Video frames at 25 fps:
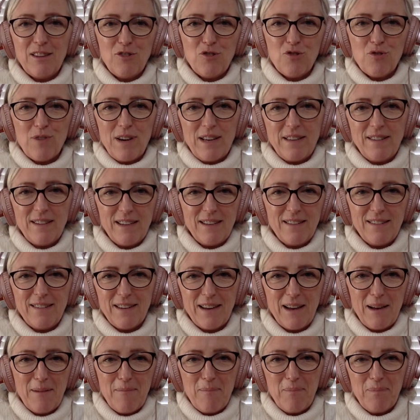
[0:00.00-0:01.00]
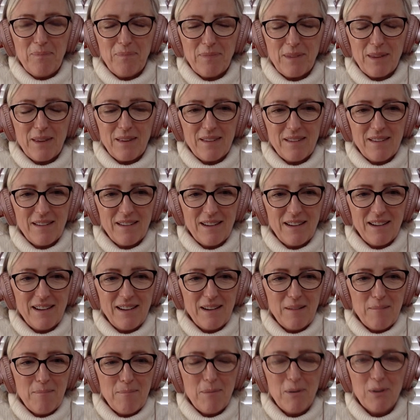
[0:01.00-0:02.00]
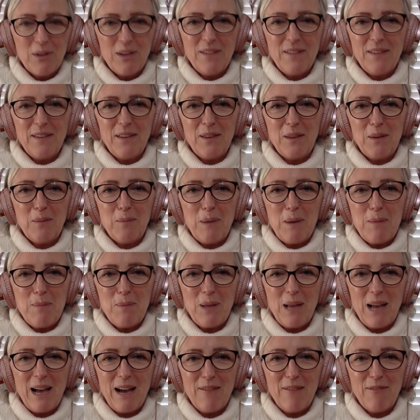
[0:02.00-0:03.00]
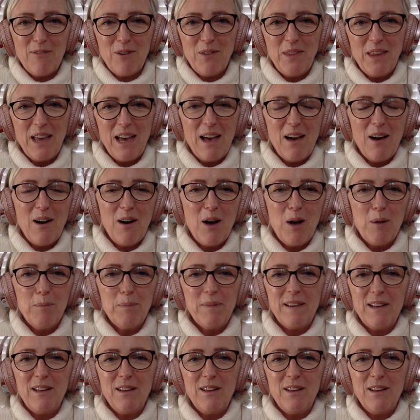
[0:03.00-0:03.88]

dreaded monitor that people have on their arms.